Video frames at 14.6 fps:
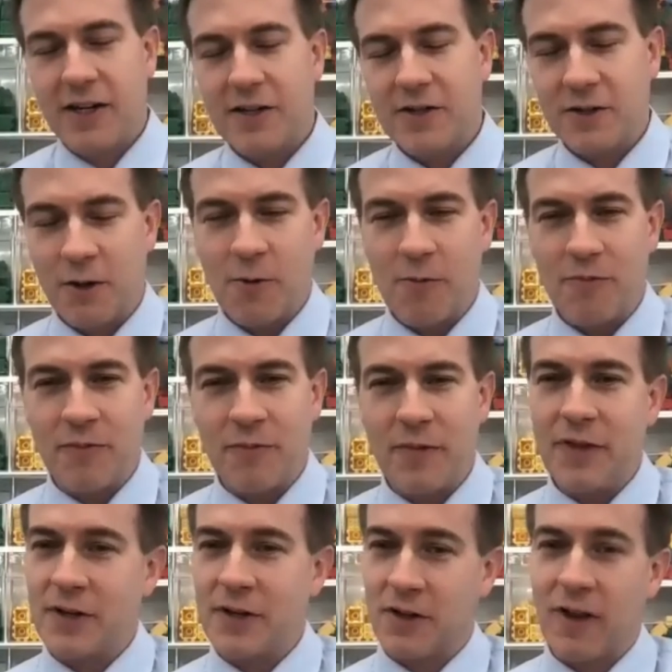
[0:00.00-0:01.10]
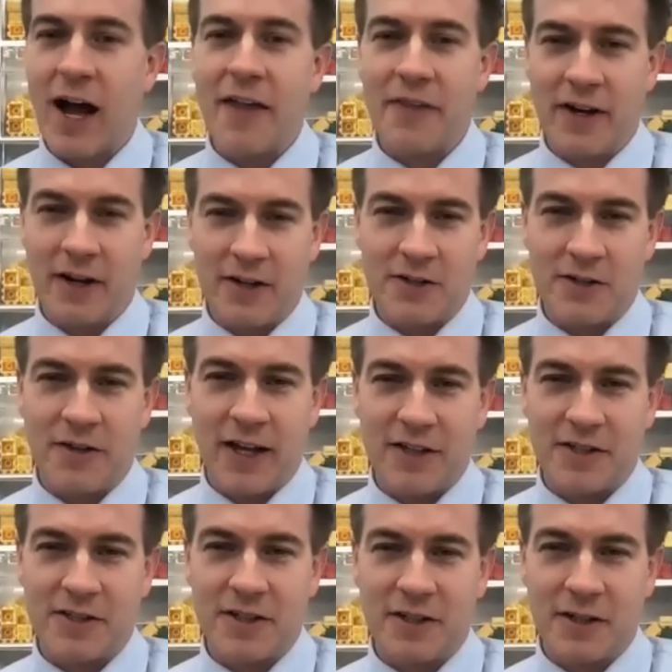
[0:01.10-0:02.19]
So but there's a lot there, so
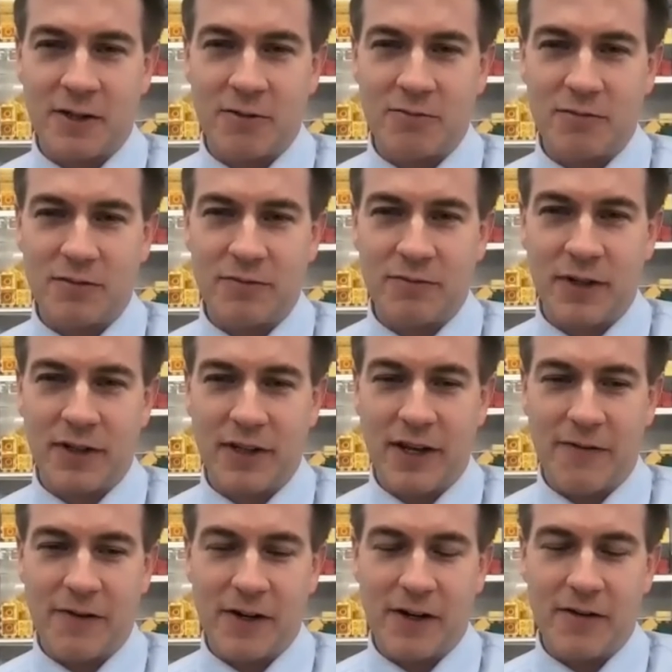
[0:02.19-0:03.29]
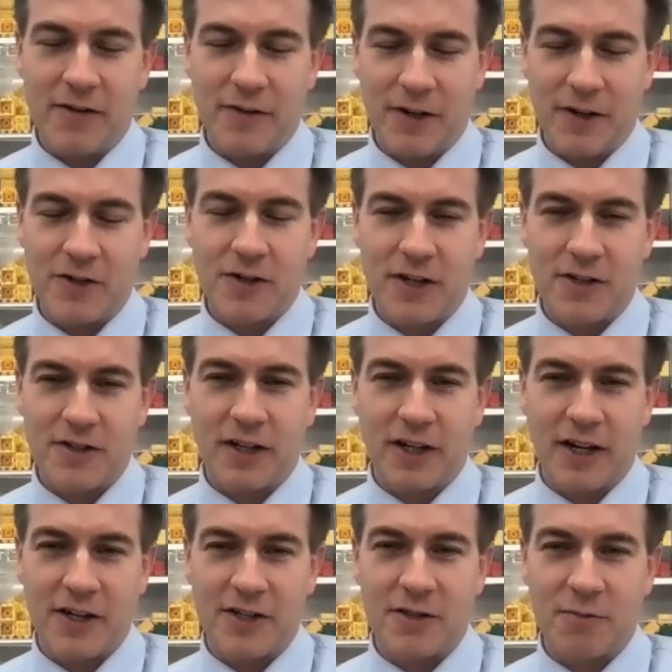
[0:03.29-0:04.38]
that's but if you're interested in
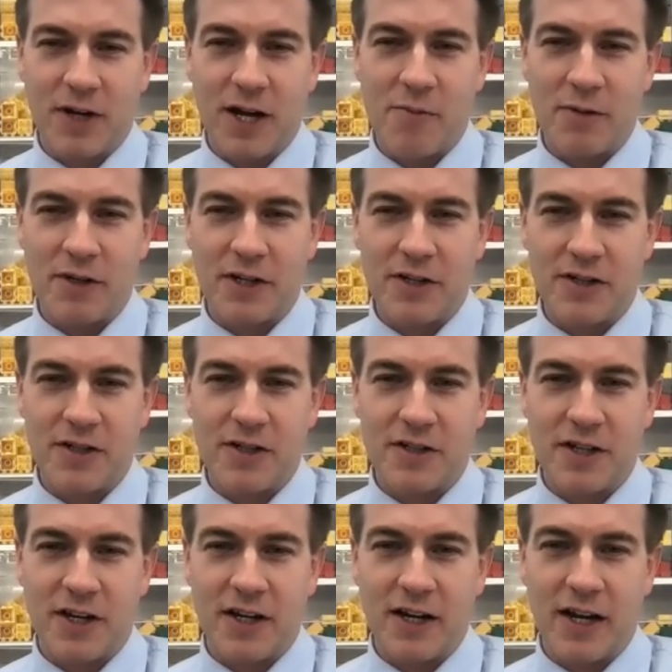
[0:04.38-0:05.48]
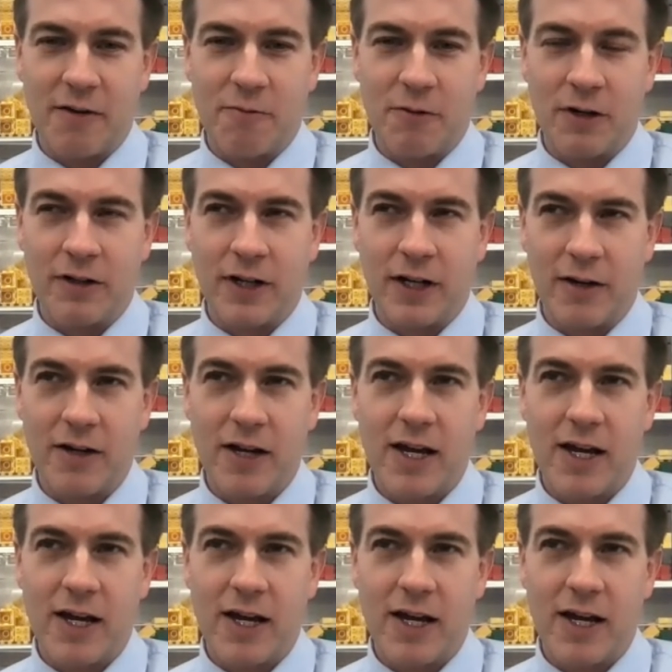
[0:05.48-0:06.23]
getting into some competitions, then it really